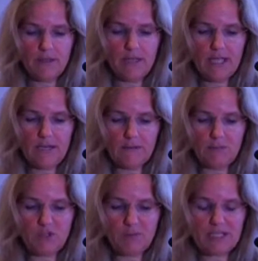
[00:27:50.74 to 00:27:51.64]
had the
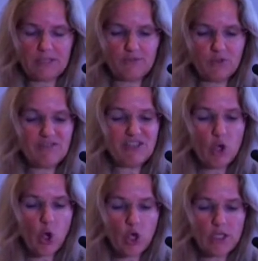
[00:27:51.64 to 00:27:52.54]
perspective to have
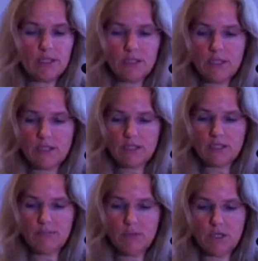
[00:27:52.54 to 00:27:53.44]
an early
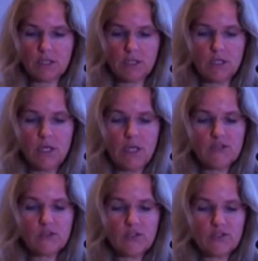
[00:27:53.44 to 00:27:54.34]
kidney marker.
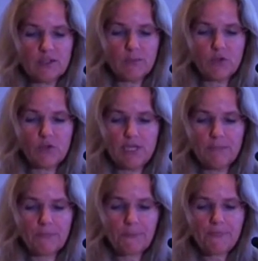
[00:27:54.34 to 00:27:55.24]
So in
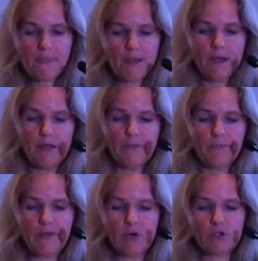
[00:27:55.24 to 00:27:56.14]
summary,
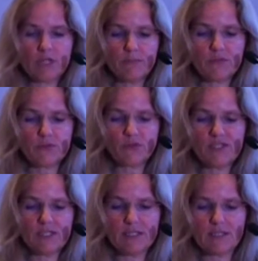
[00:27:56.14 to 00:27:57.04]
outcomes
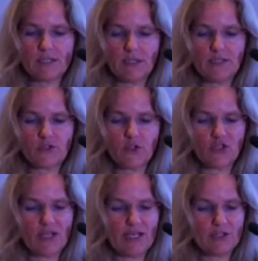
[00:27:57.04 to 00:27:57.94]
results in cardiac
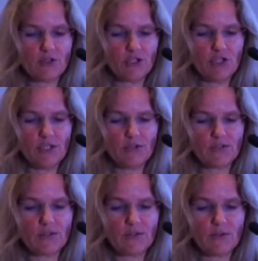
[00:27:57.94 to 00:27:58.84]
surgery are
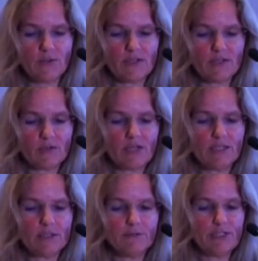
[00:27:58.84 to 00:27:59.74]
heterogeneous. So there's a
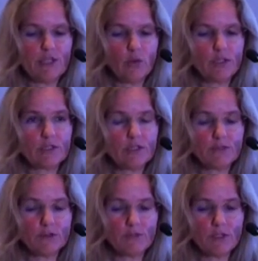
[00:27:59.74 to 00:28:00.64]
relatively low
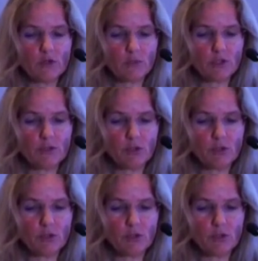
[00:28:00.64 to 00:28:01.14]
incidence of in-hospital